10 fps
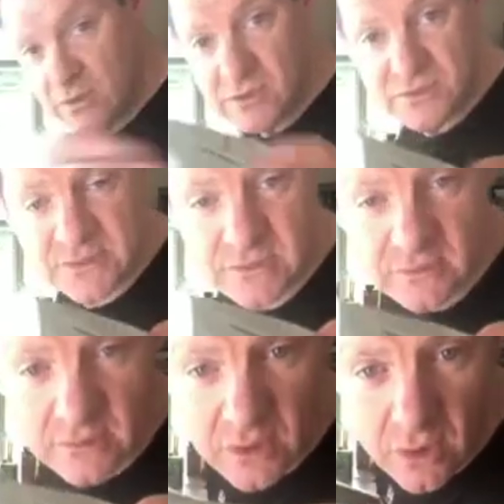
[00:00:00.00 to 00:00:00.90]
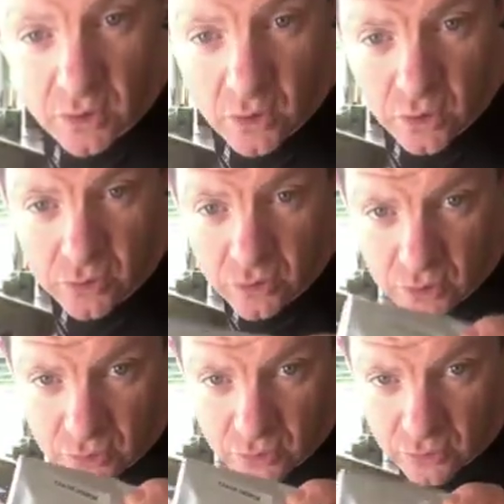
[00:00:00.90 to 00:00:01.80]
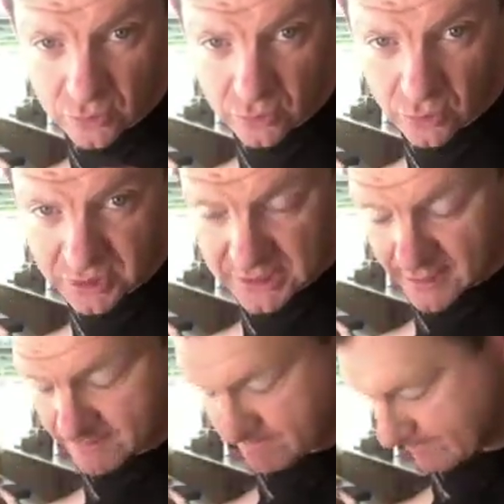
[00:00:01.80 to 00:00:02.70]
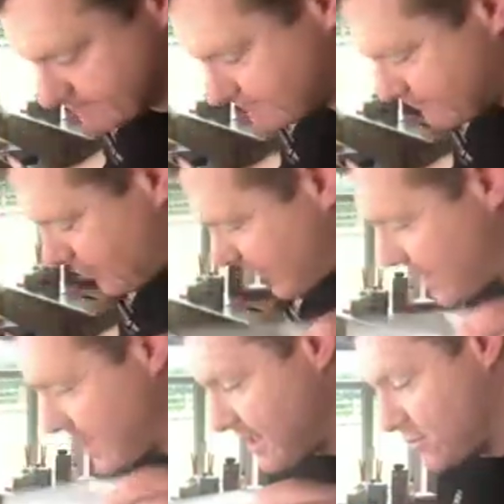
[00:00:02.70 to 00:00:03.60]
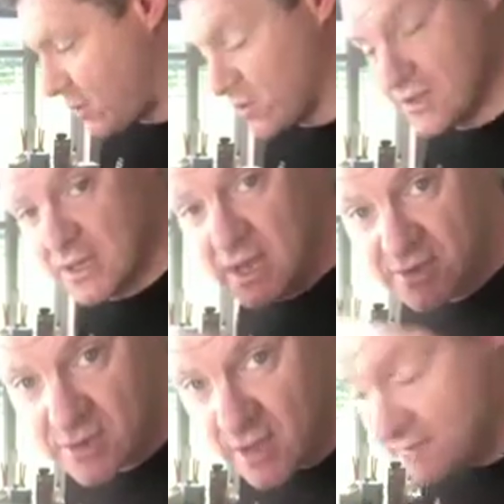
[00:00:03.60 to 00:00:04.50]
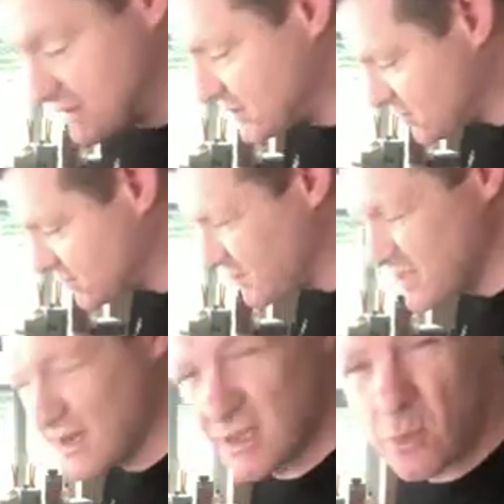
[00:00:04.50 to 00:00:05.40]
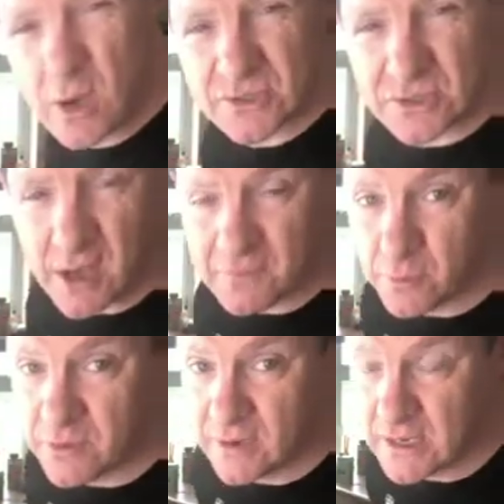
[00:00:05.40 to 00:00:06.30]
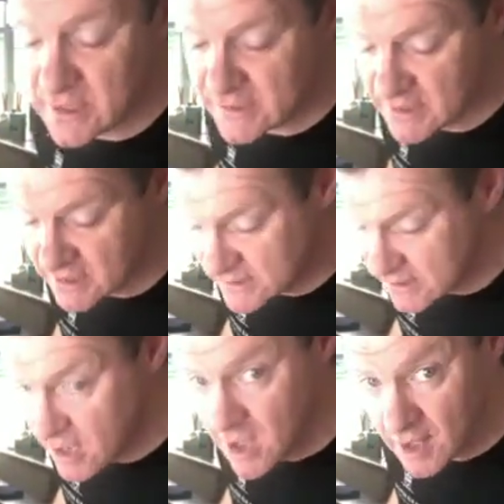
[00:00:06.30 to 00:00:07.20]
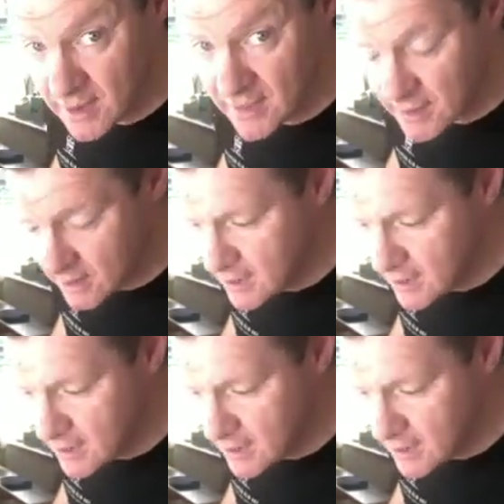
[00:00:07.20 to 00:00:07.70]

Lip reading: to use Nordic, or one of the lighter coffees. So something like a washed coffee would be really nice in this, I think.